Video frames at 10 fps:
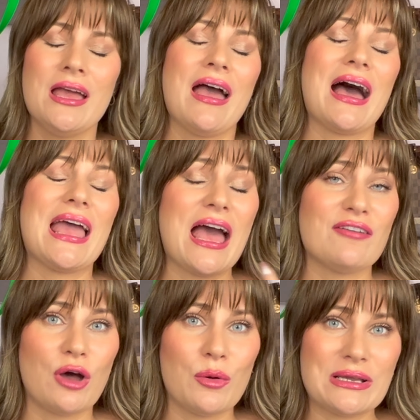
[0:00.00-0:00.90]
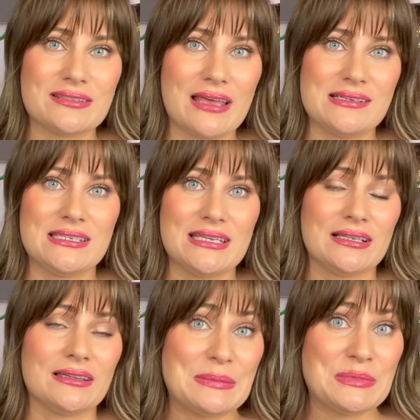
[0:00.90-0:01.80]
I have always liked it in
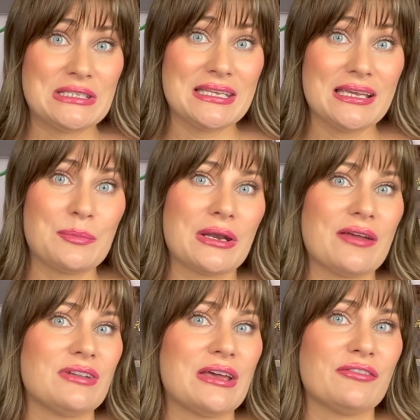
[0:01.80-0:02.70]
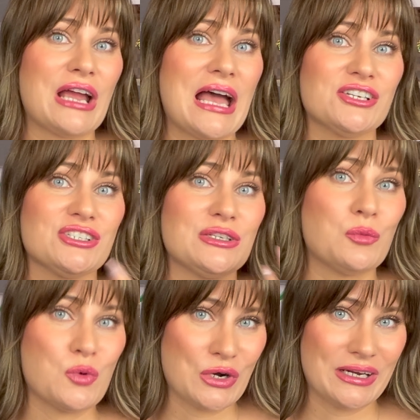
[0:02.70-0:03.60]
a lipstick, but I've never actually
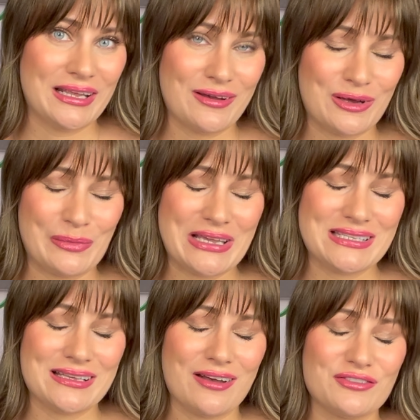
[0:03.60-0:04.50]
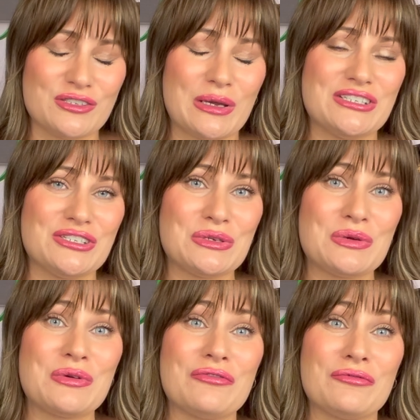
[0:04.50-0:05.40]
worn it on myself. So I
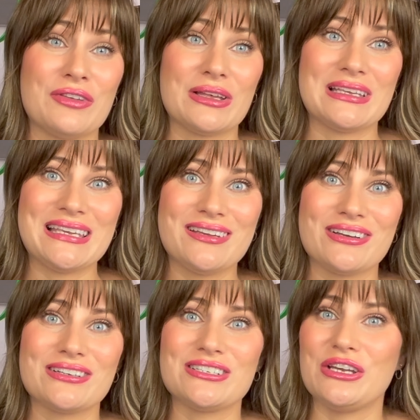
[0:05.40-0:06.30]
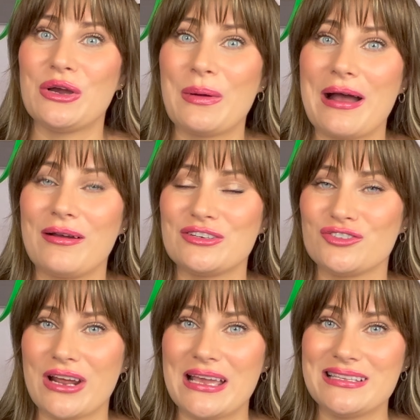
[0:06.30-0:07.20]
do feel eager to go out and
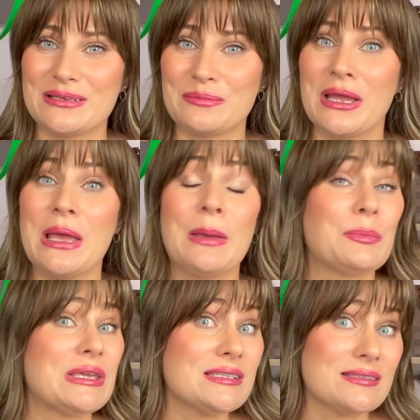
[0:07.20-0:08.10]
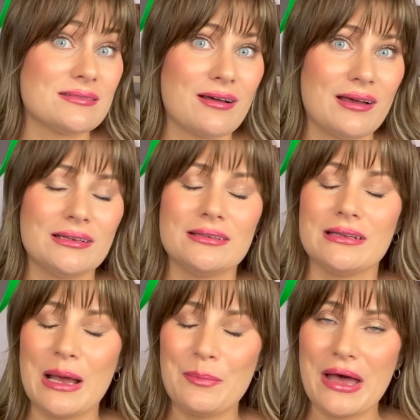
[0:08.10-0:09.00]
try some pieces on,
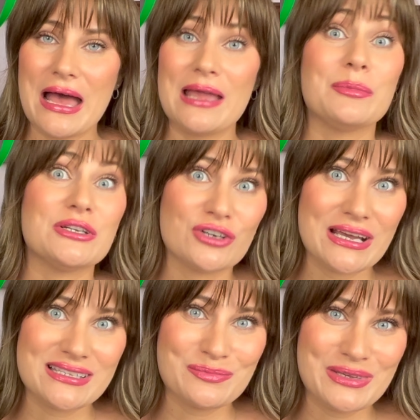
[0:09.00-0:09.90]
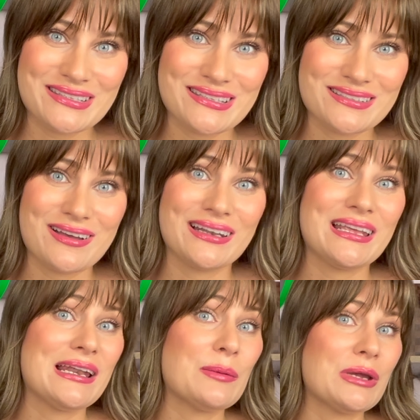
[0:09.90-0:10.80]
not buy, but try some pieces on
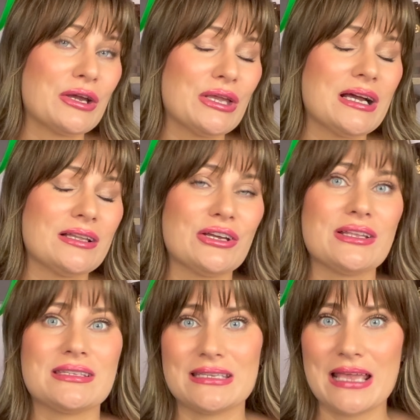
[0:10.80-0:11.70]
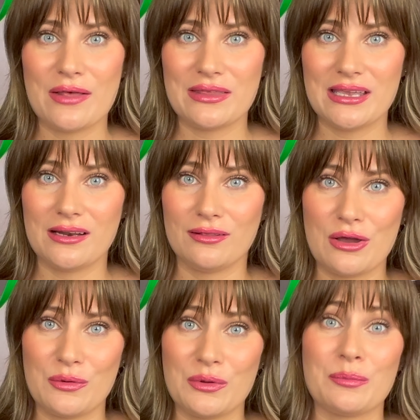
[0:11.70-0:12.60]
in a berry color and see how they get
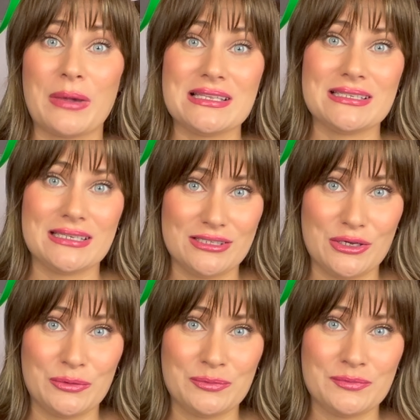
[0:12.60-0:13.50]
along with my skin tone.